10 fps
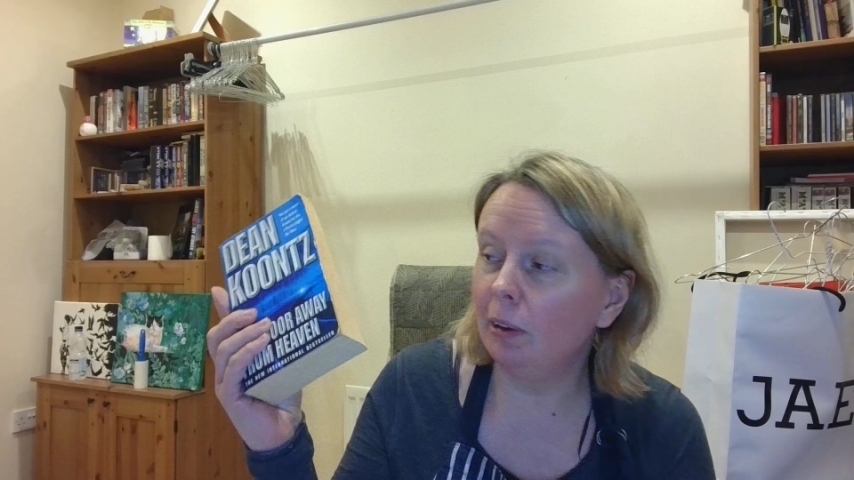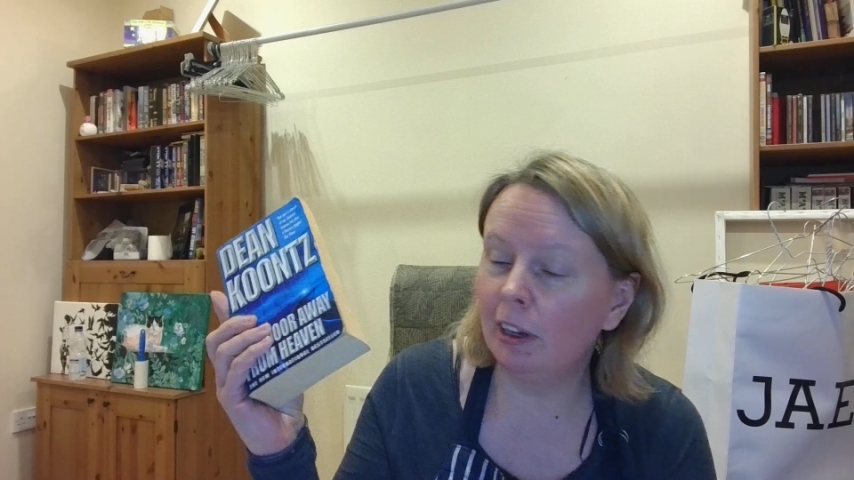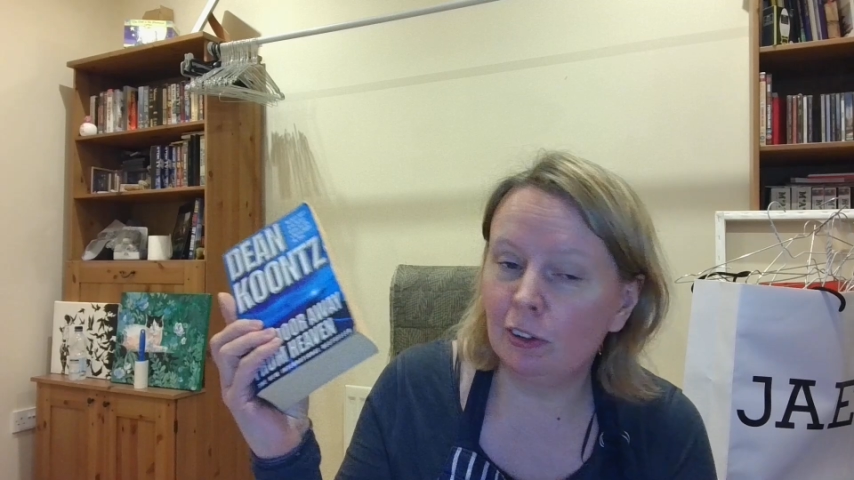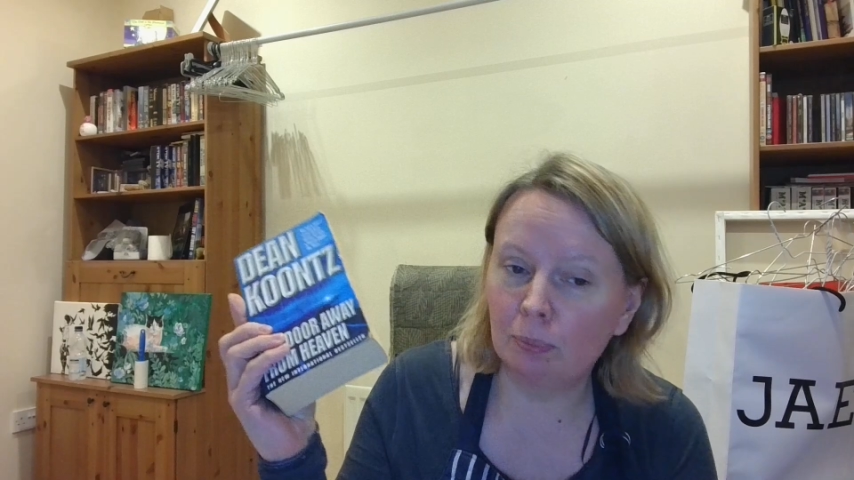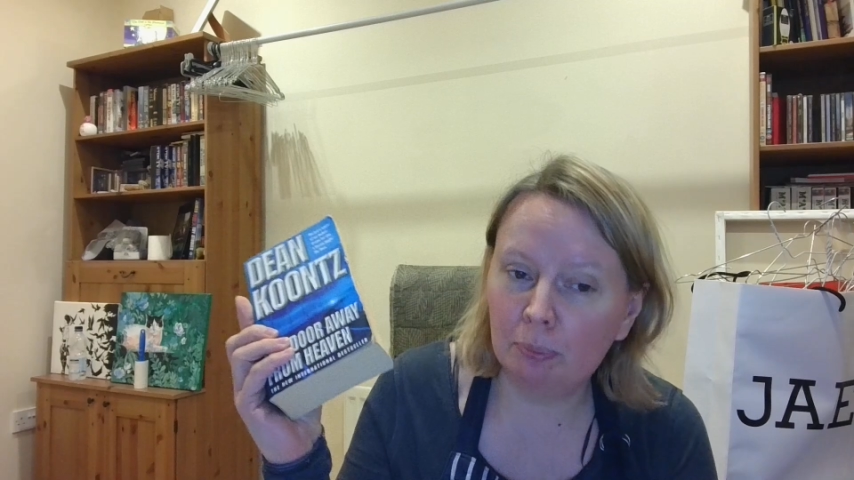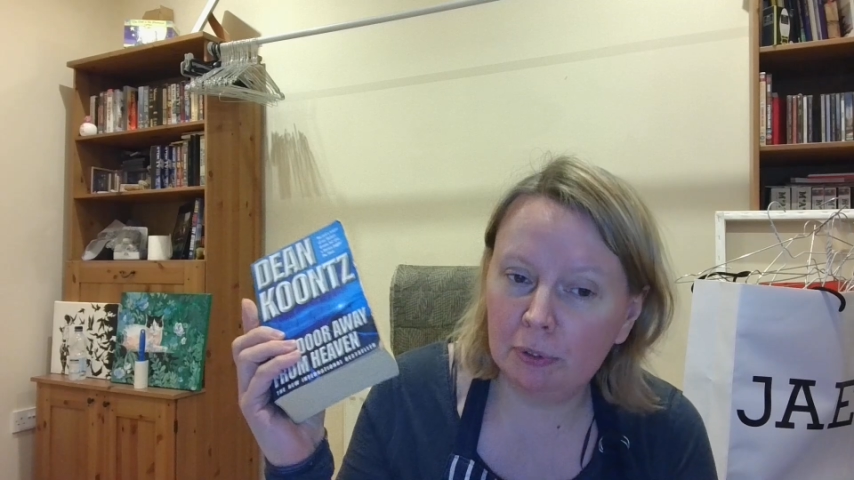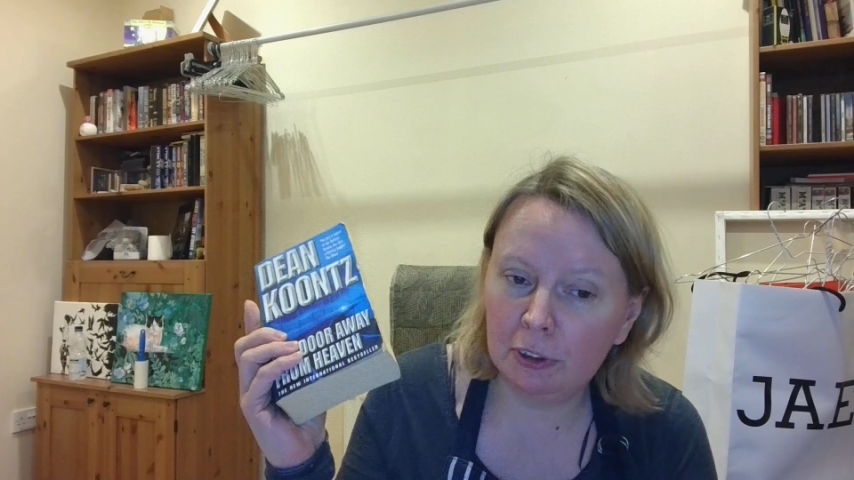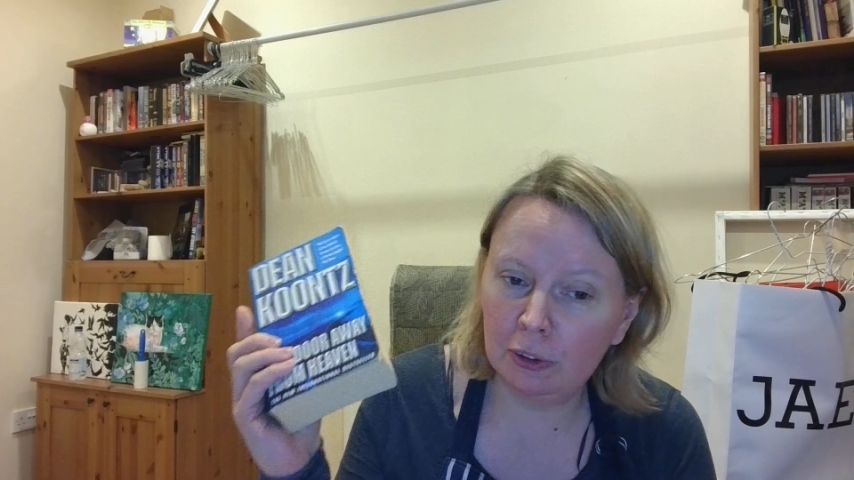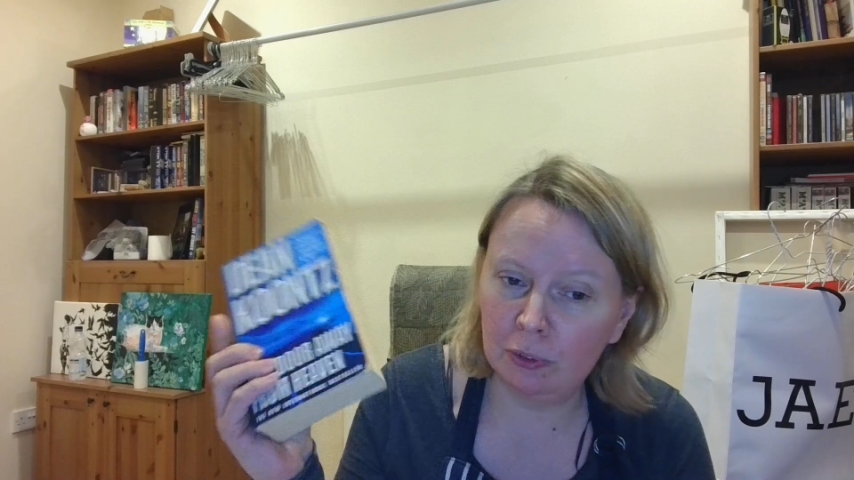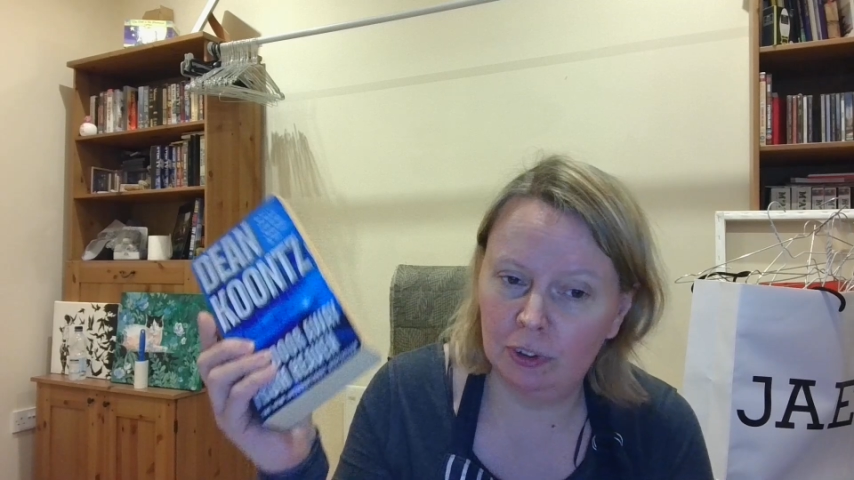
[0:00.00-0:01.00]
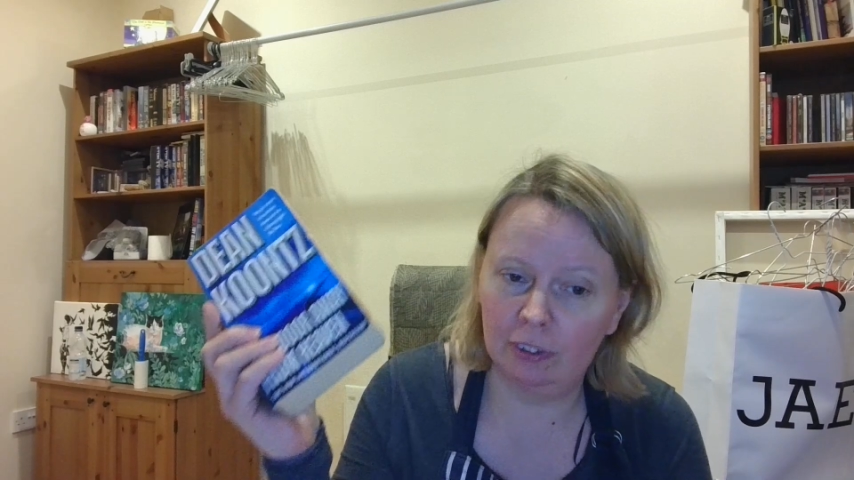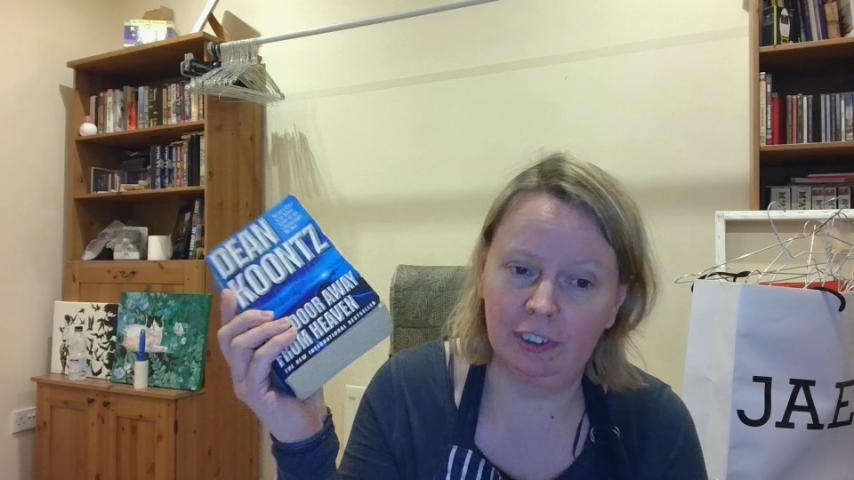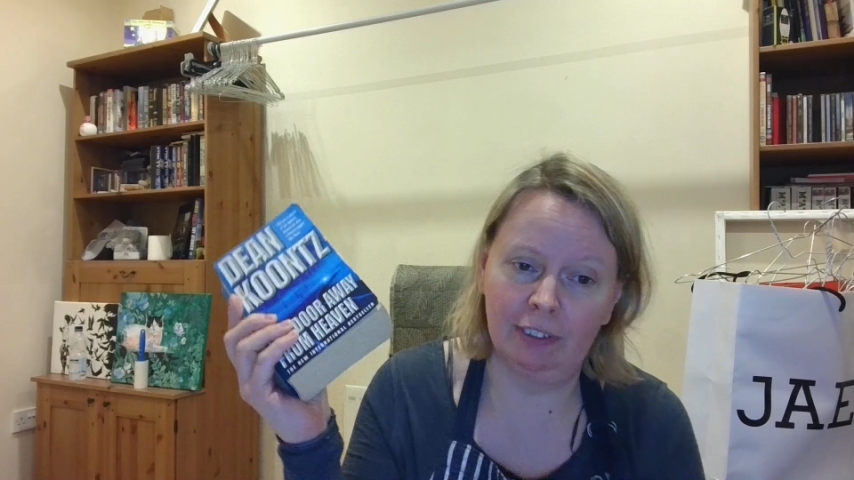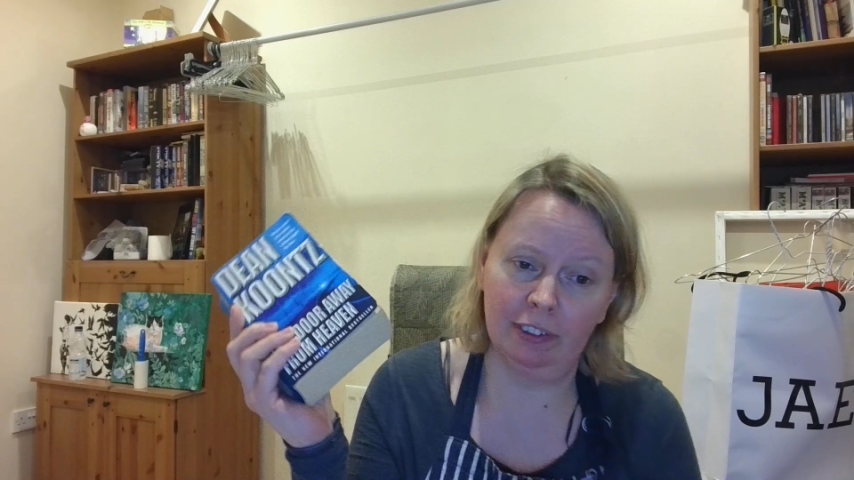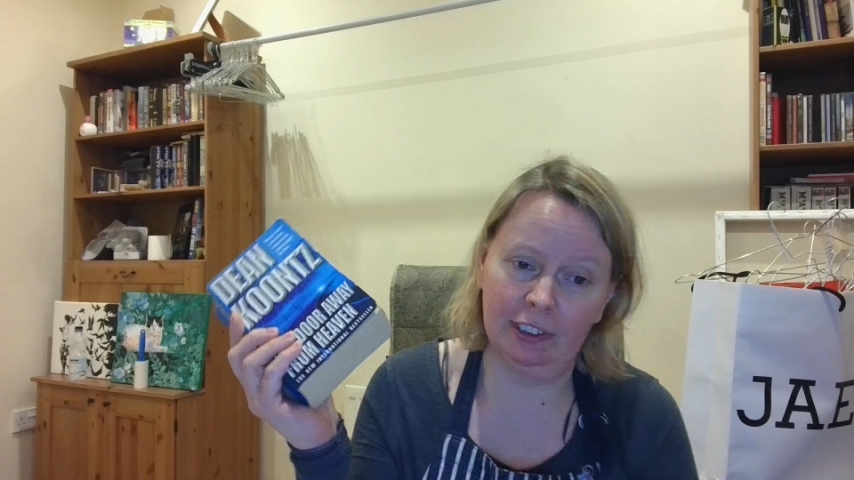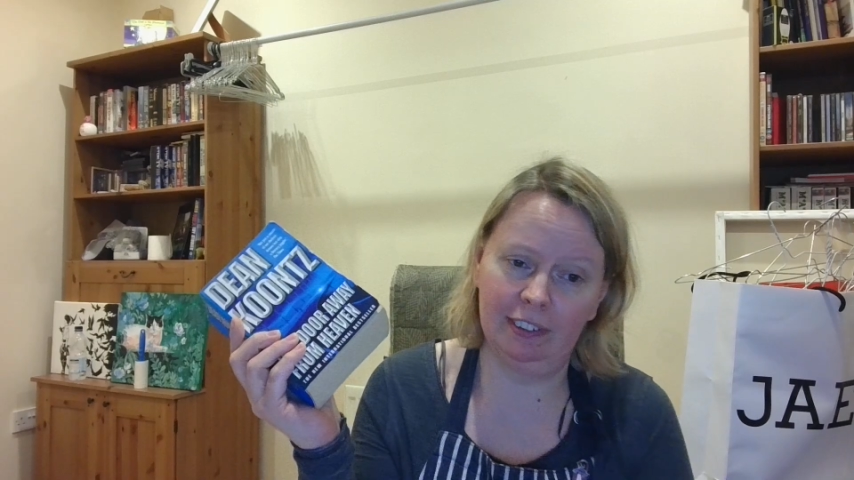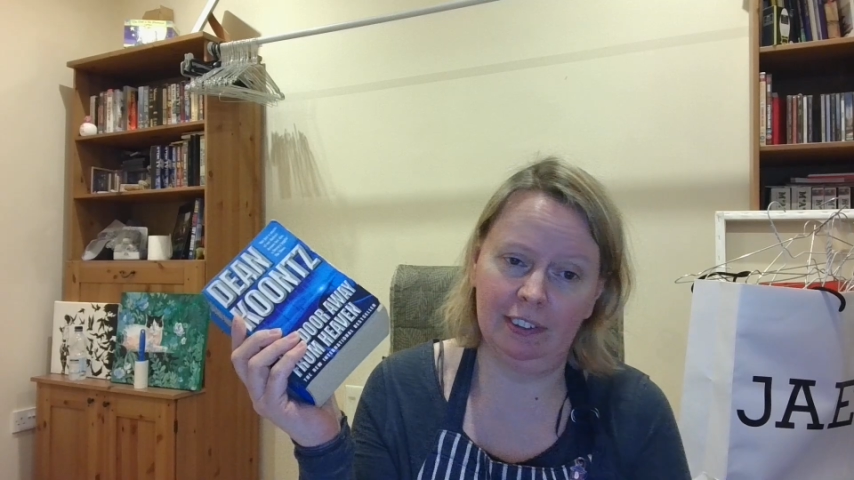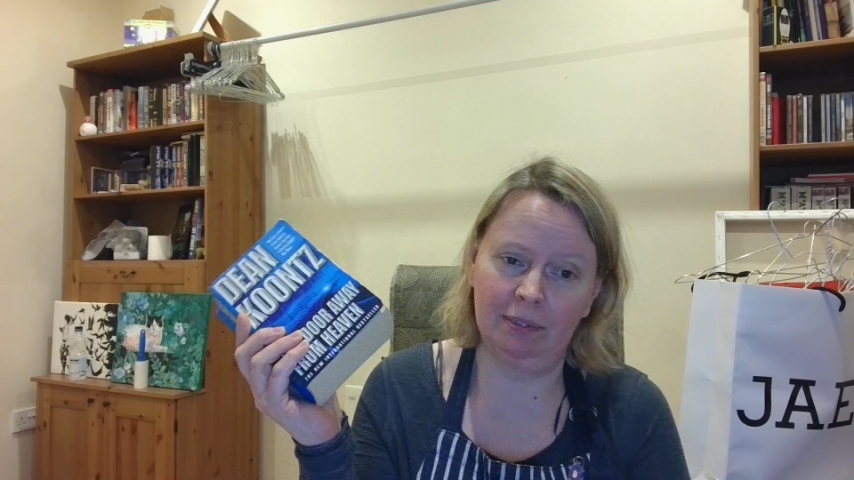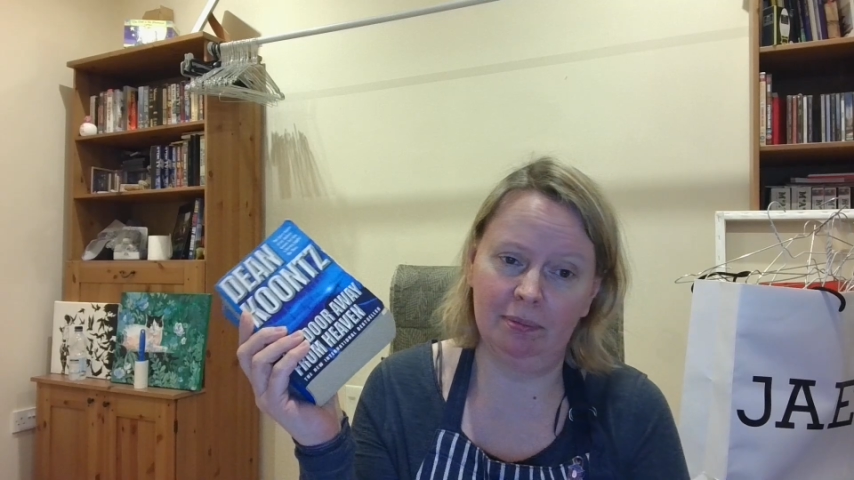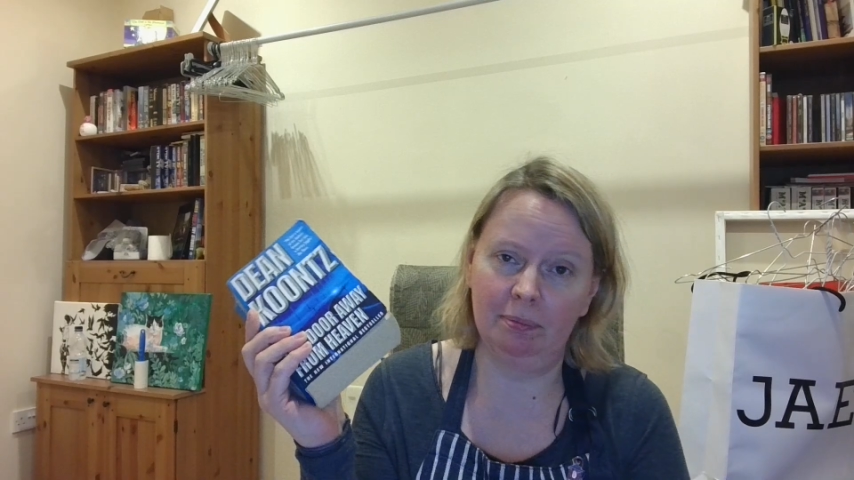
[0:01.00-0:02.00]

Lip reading: It's beautifully written.